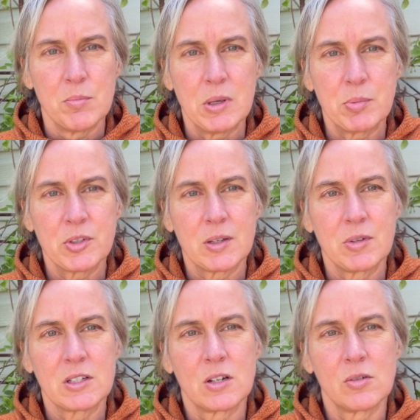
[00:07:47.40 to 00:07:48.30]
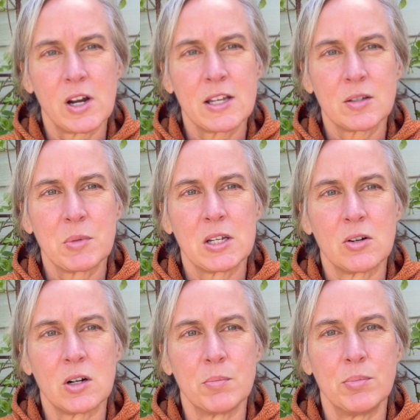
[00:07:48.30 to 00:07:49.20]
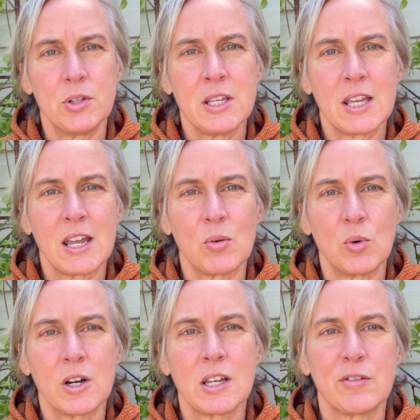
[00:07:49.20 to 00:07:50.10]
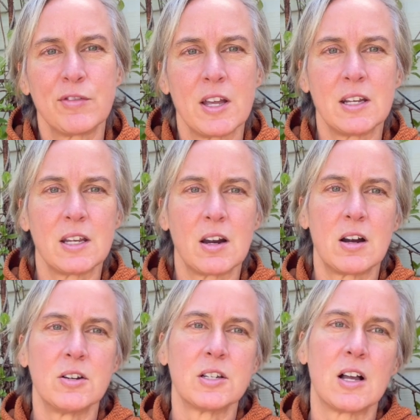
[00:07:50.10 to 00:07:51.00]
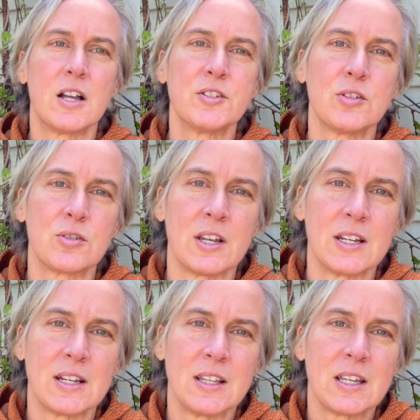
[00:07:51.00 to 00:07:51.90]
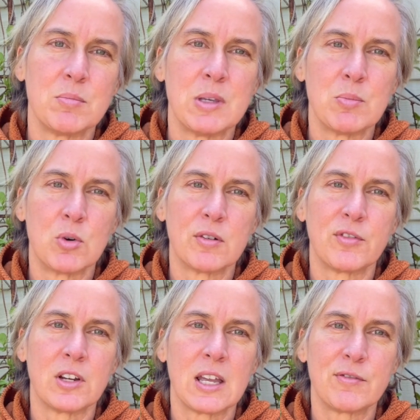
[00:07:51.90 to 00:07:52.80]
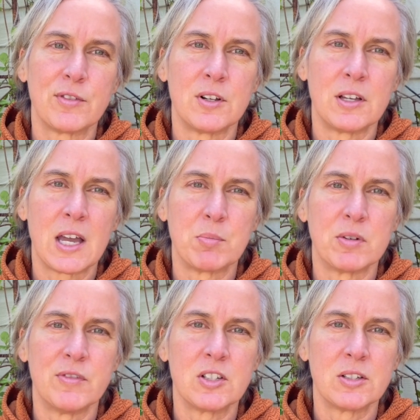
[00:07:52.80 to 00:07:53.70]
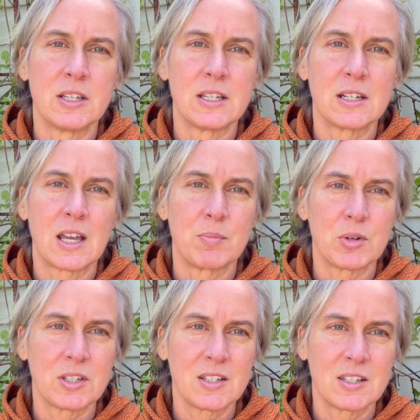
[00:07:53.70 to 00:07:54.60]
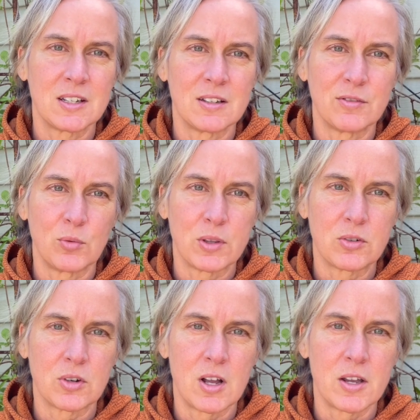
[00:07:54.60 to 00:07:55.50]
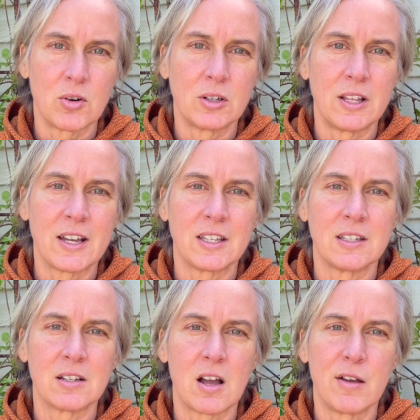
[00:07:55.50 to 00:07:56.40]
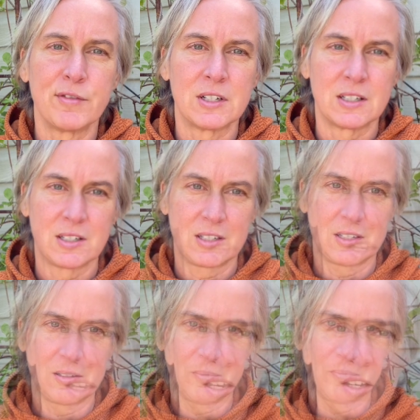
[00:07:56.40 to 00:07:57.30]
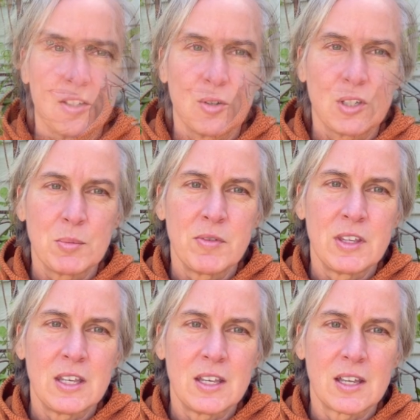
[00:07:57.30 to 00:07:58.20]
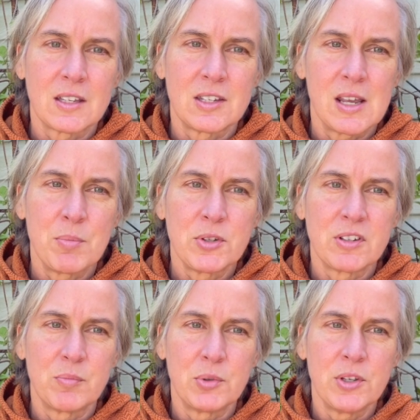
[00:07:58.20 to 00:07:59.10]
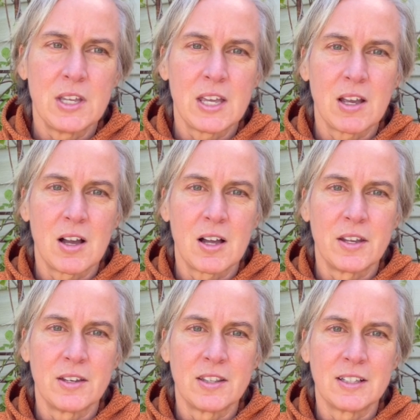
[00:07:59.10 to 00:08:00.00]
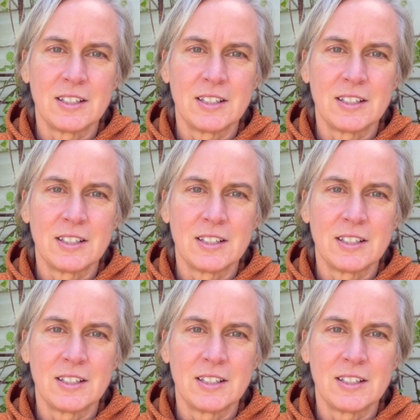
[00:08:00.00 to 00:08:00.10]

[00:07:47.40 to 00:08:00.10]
people subject to harassment or bullying at work can find it hard to concentrate and they can be more forgetful, hypervigilant, hypersensitive, withdrawn, or lacking in confidence. So, some of the examples of bullying on the